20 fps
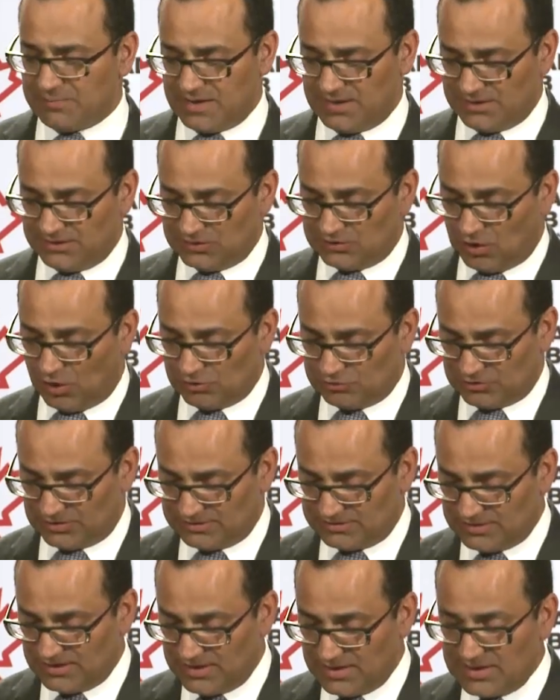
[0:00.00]
me an
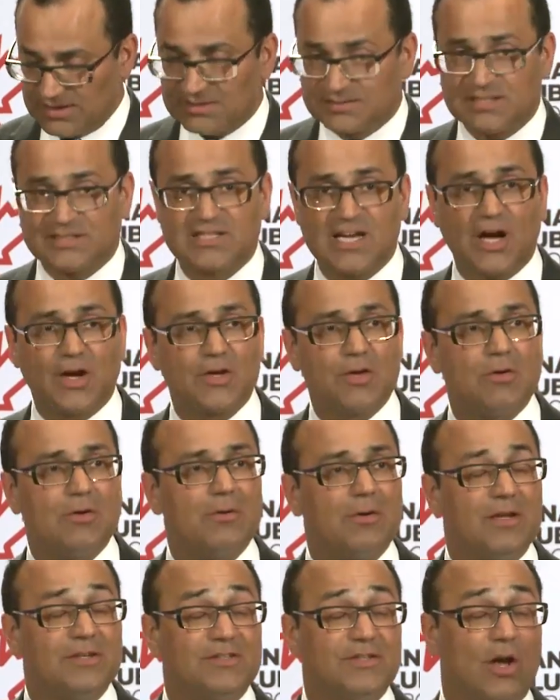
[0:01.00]
indulgence, to
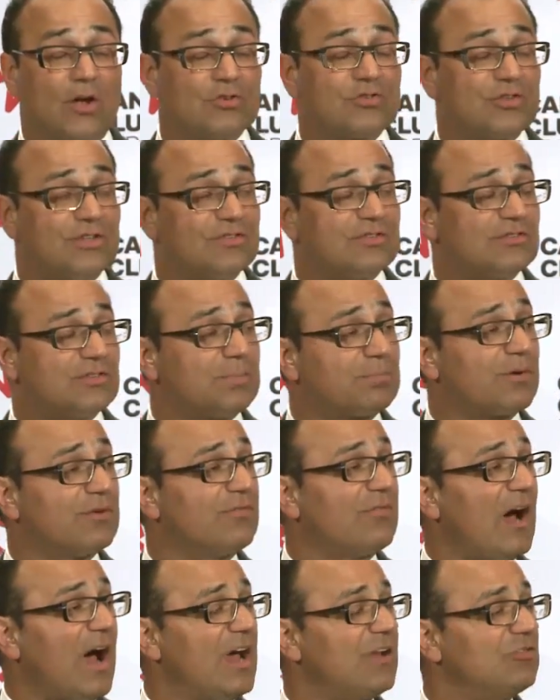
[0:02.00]

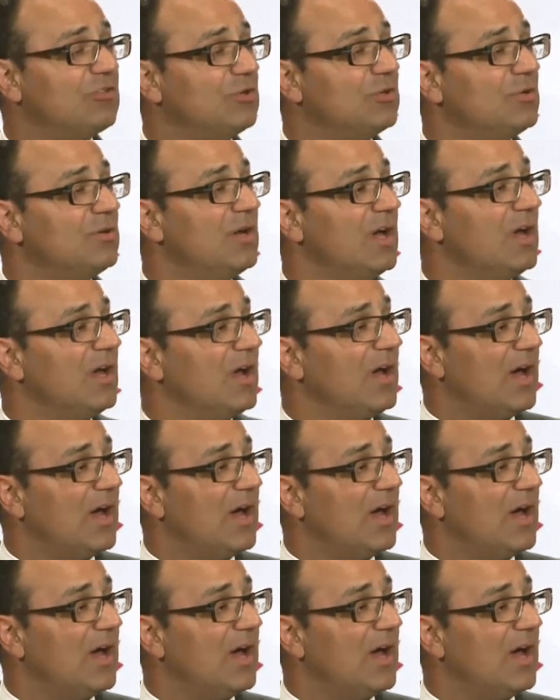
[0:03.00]
provide you